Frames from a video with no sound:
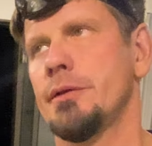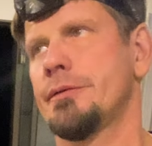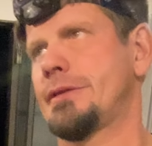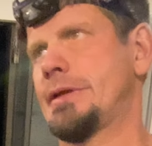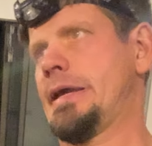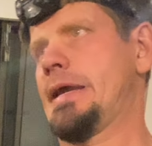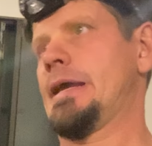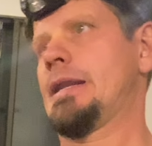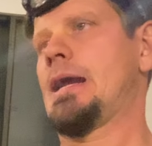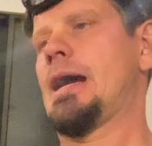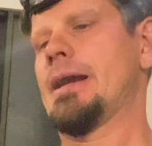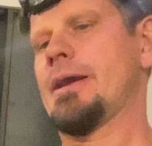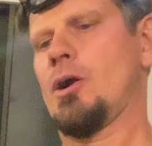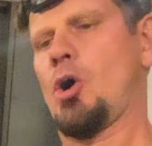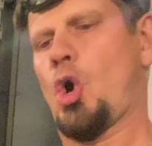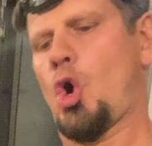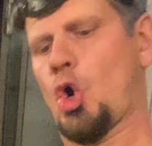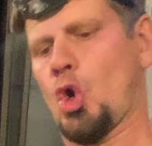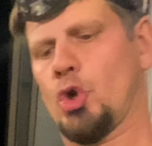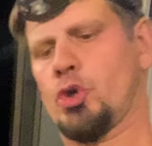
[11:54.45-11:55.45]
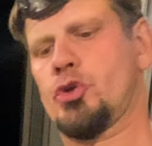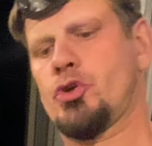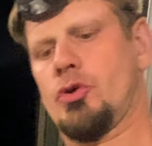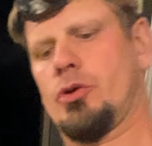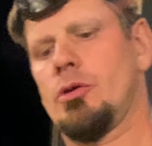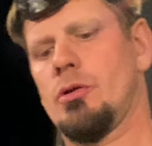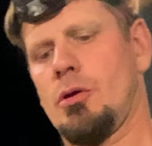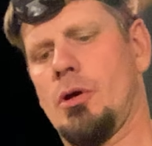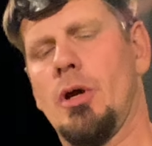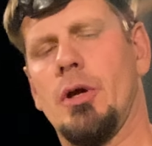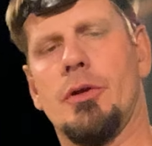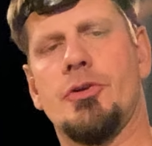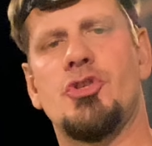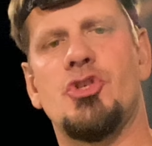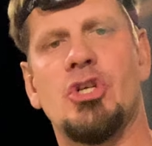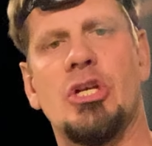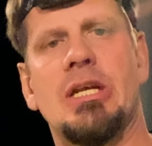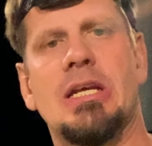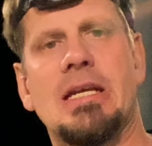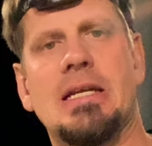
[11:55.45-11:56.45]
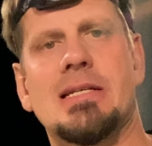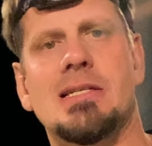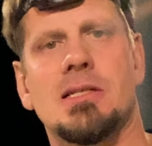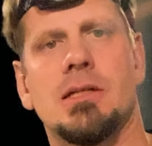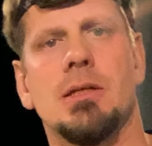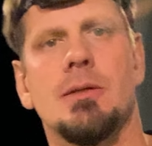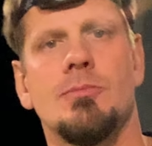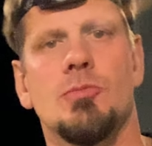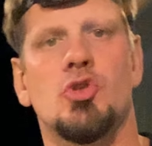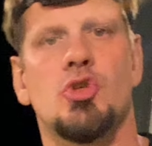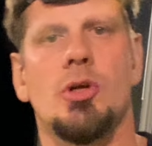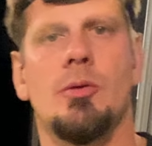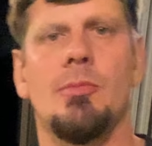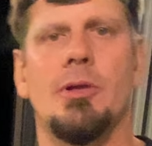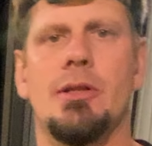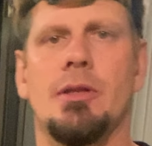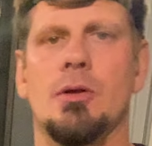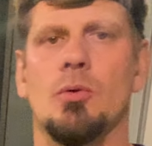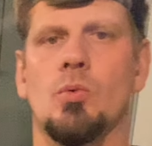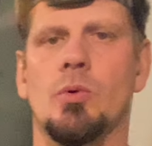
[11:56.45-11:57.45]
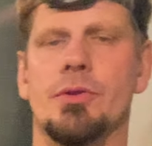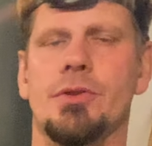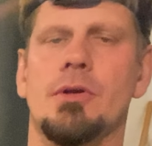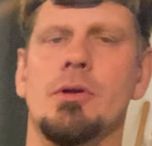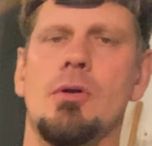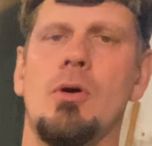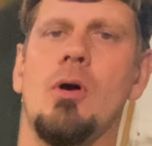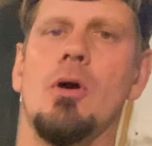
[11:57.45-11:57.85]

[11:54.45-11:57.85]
that I arced a GE Slim Jim in there with an